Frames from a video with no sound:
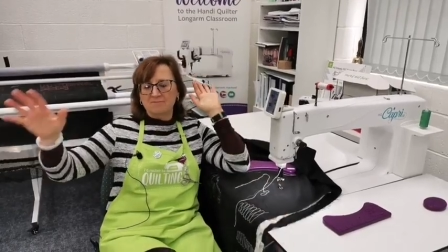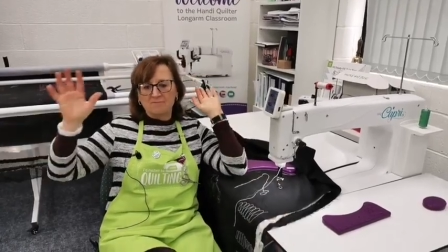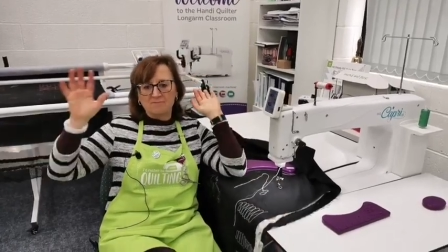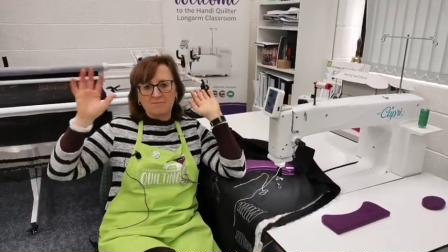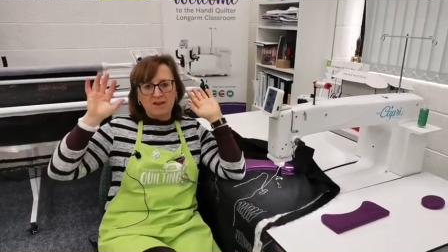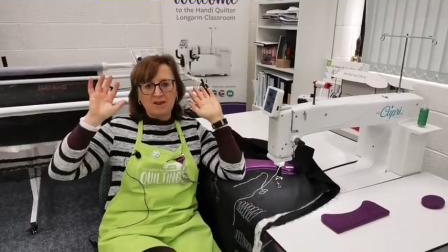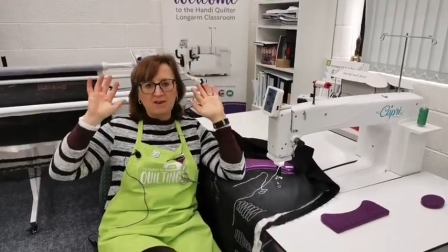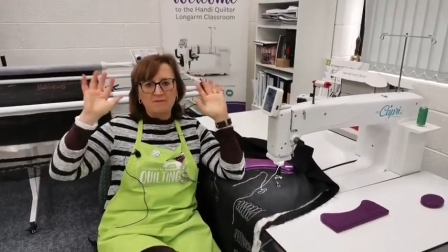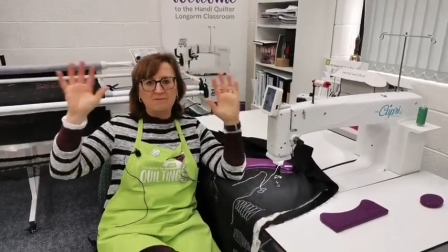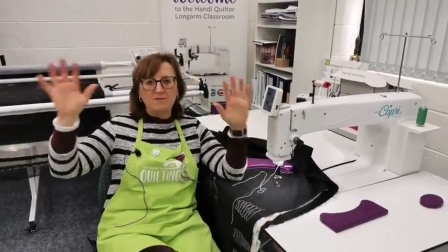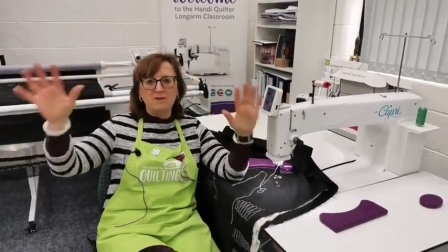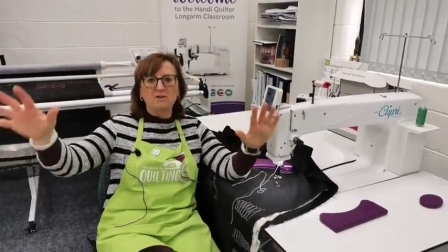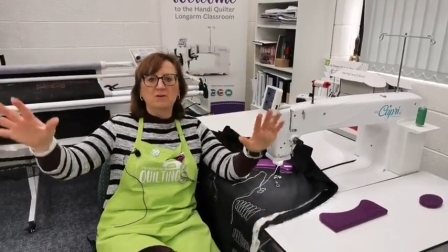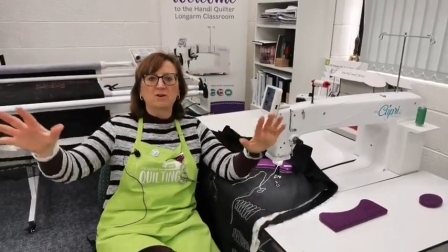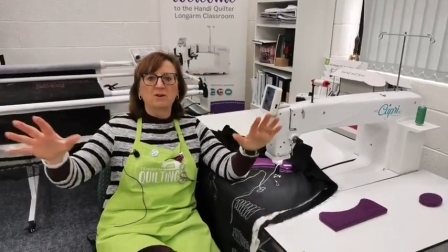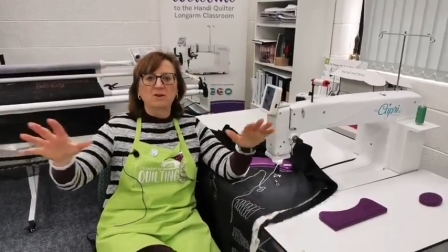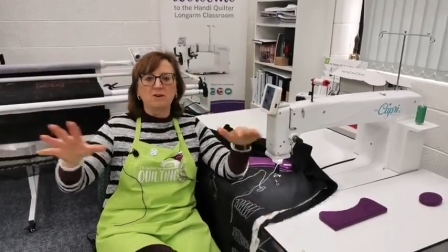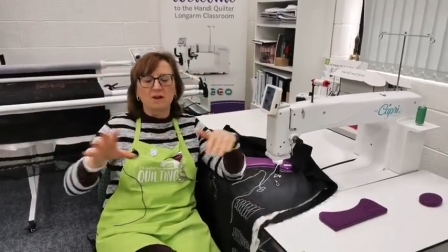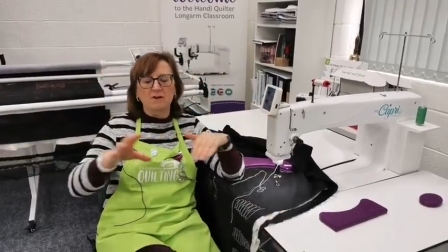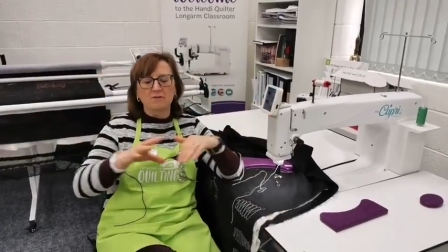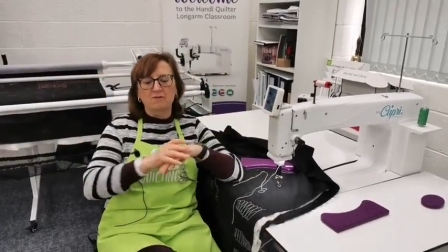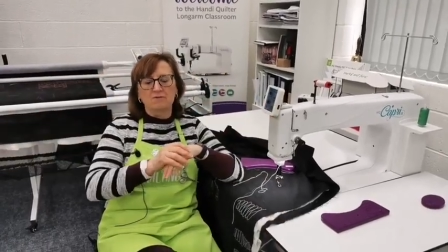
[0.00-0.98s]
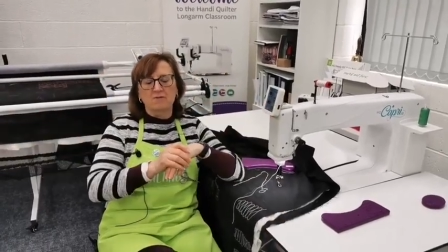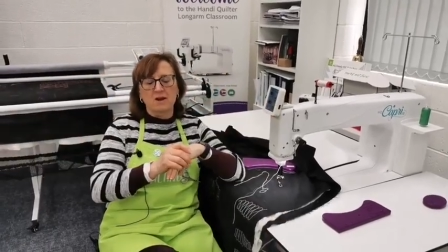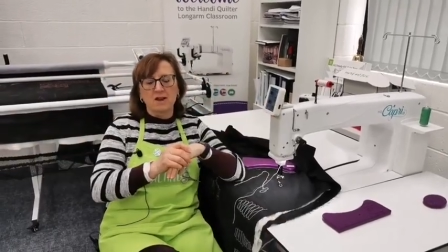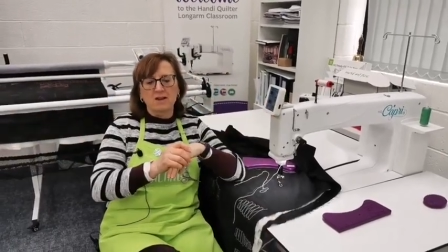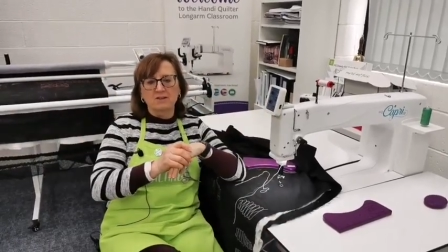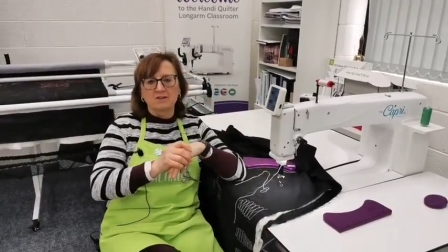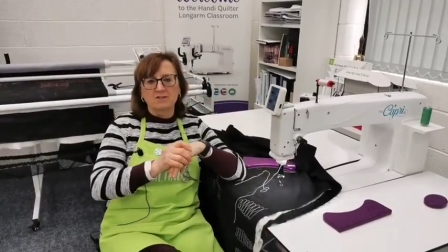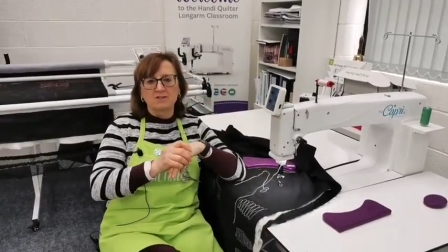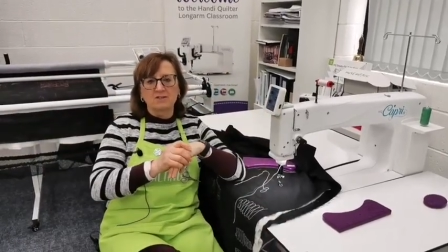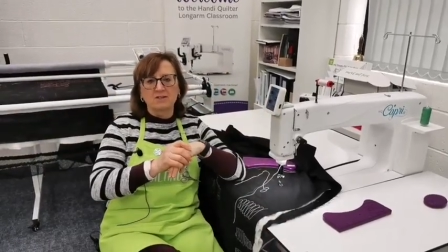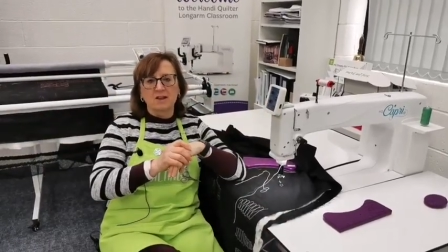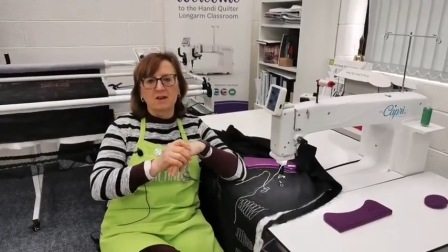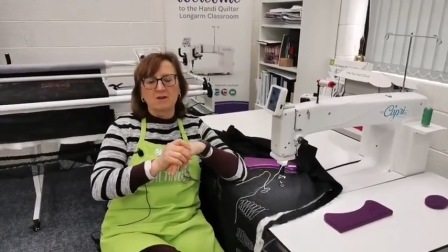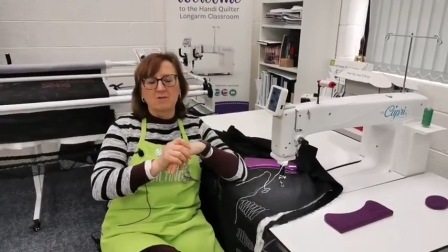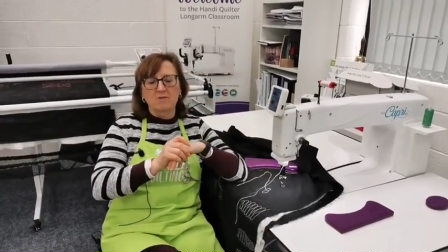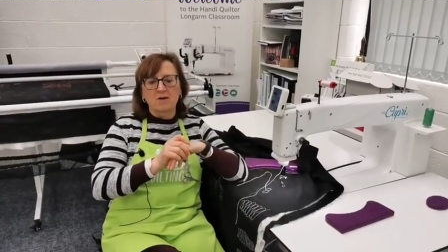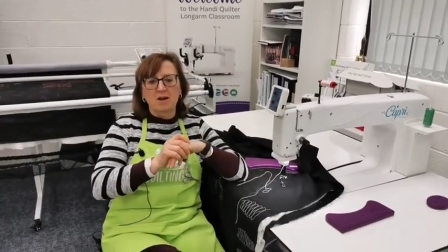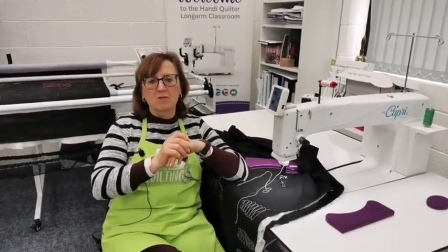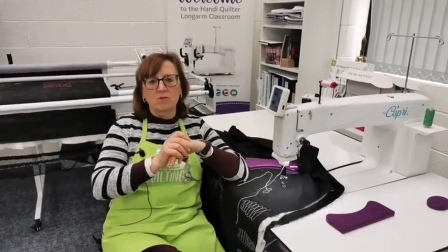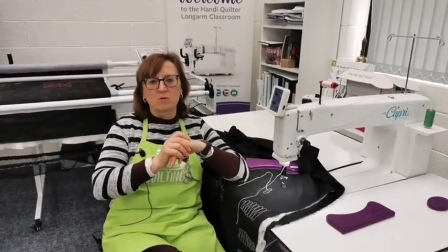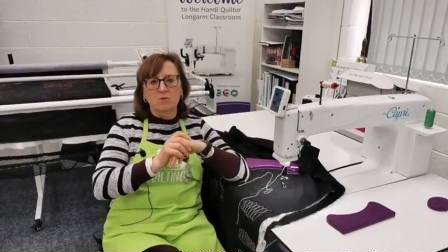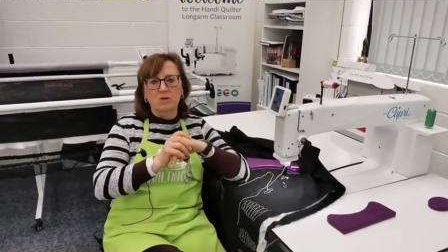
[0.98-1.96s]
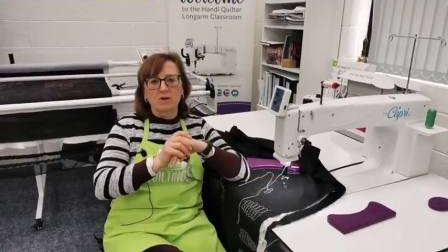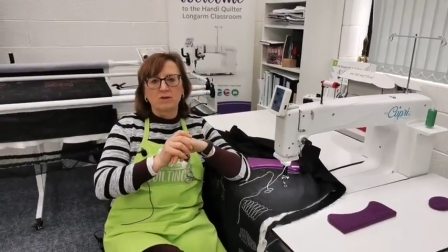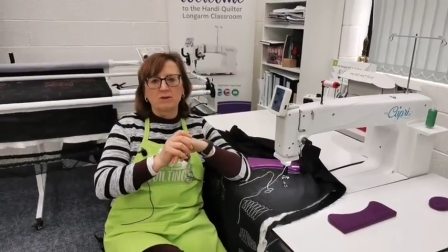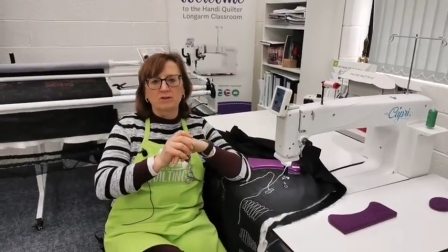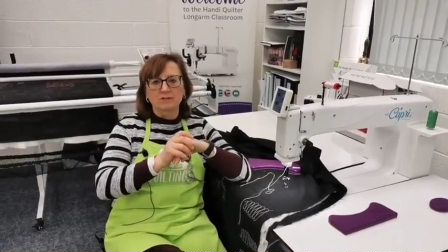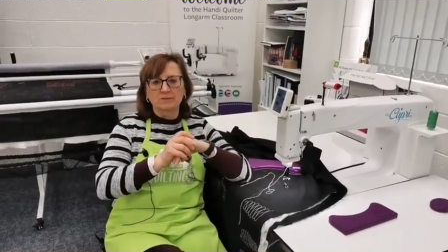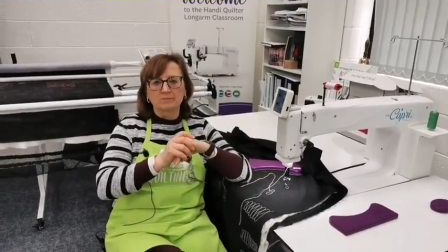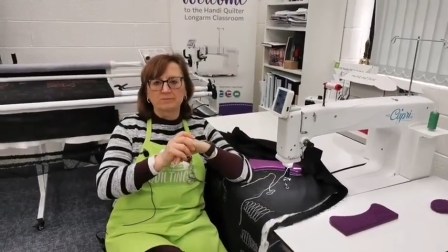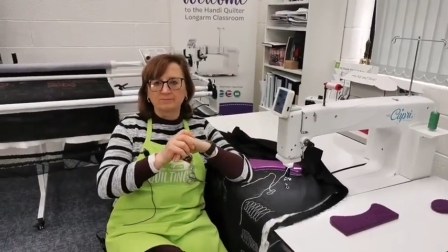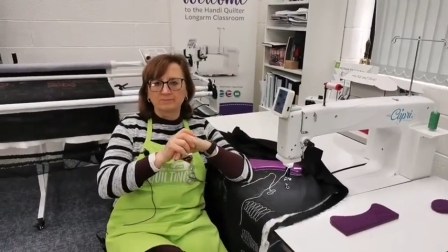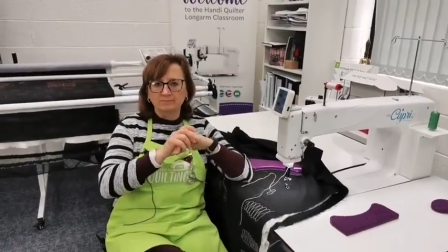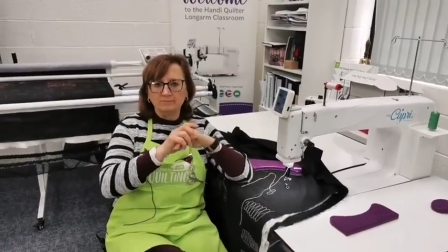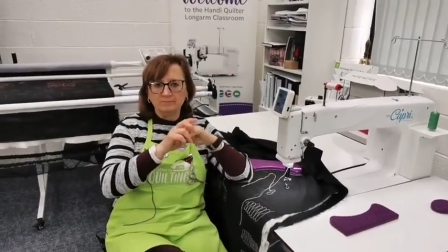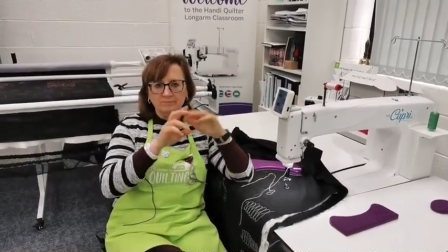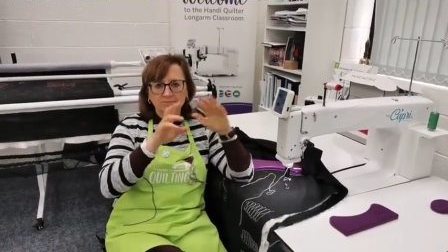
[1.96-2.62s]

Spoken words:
Many of you are friends around the world